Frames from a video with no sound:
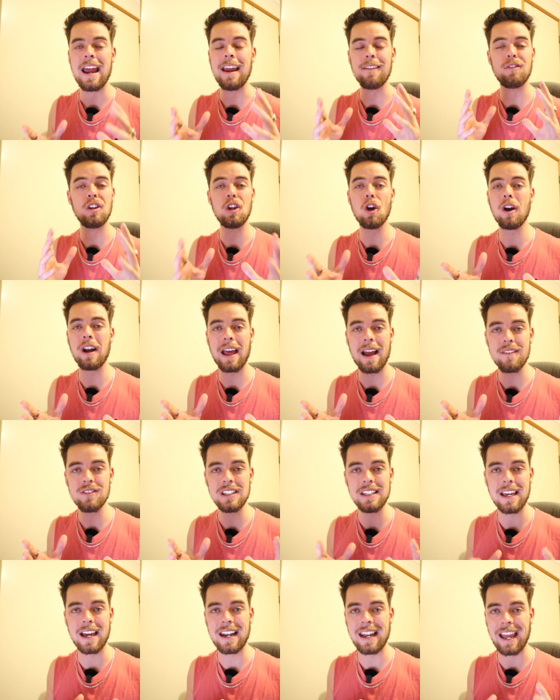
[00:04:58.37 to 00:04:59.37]
If you don't have
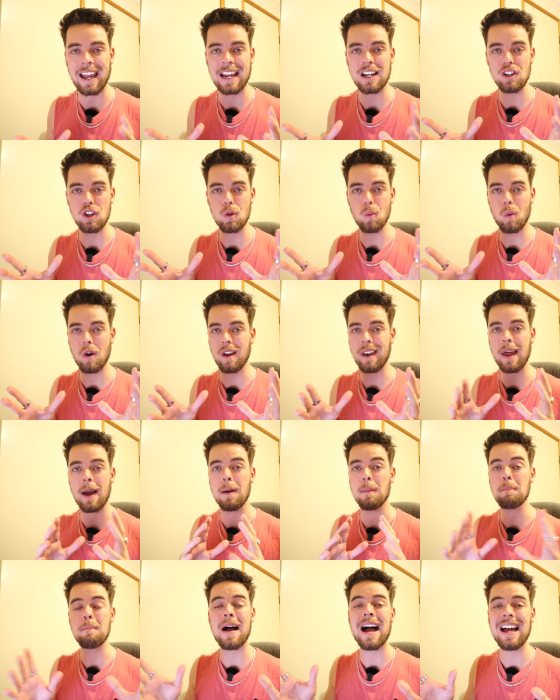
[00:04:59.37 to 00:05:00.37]
it yet and you want
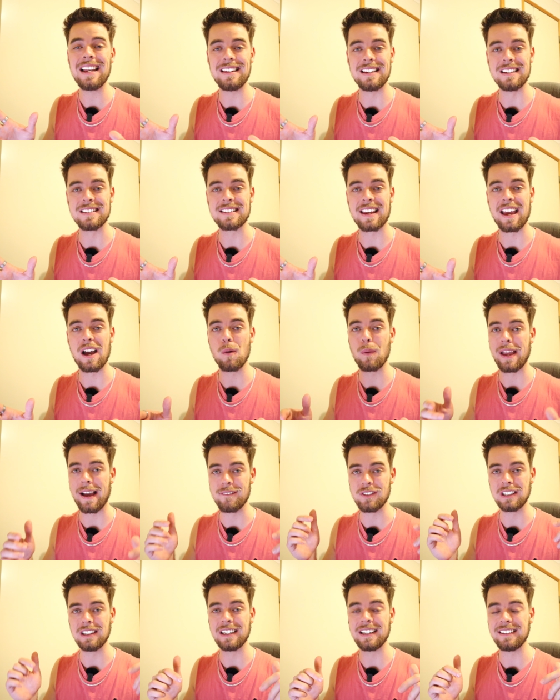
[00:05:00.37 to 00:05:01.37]
a mad discount, we
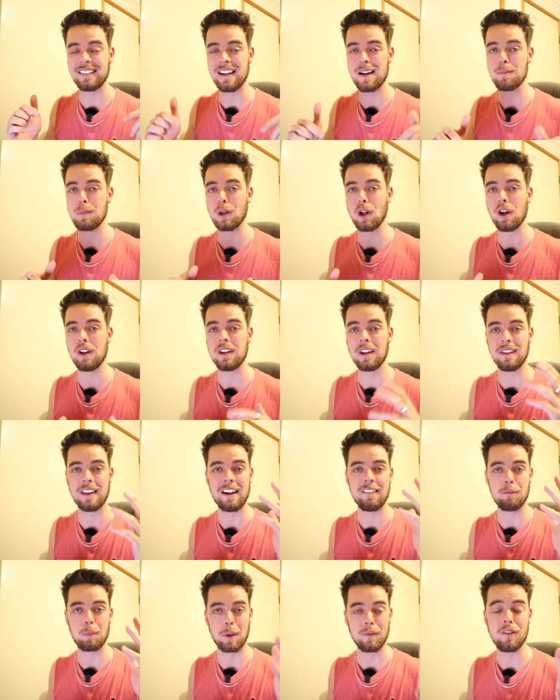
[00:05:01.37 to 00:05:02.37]
have a link down below that
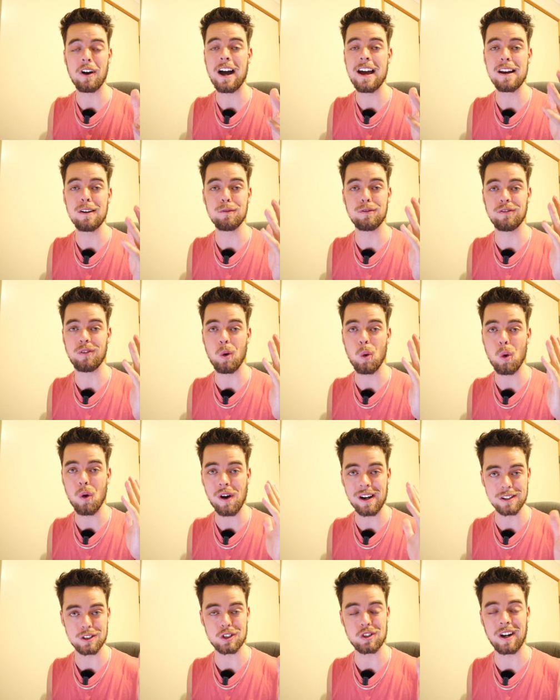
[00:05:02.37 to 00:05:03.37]
they've provided
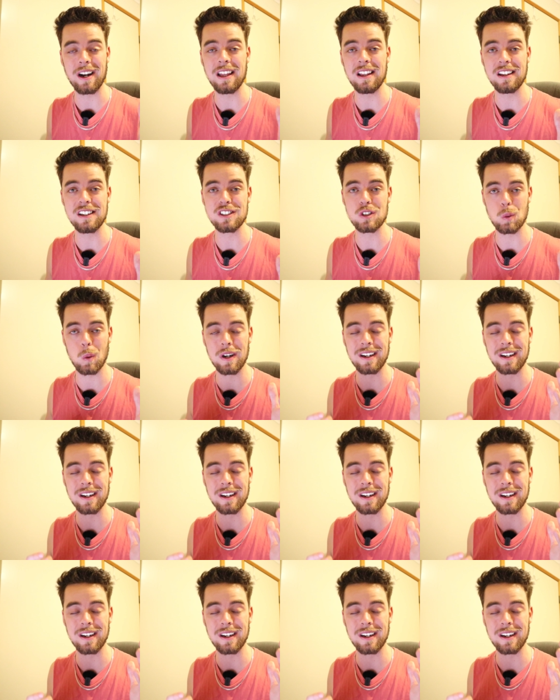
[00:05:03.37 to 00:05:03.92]
for Australians